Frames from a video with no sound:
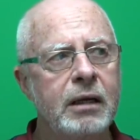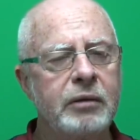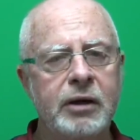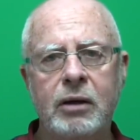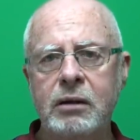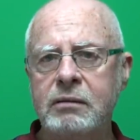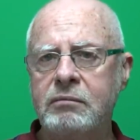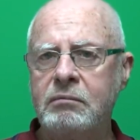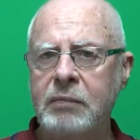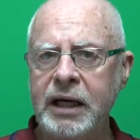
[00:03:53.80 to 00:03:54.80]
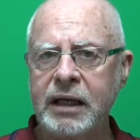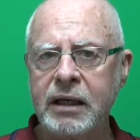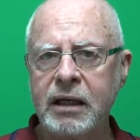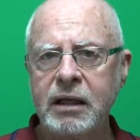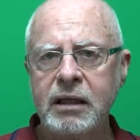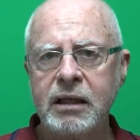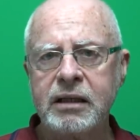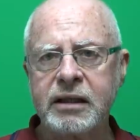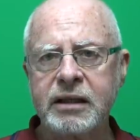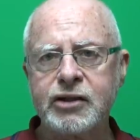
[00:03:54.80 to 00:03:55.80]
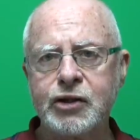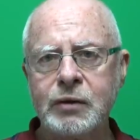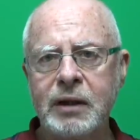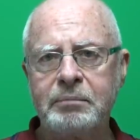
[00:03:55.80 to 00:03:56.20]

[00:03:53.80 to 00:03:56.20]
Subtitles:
But oh man, did it chew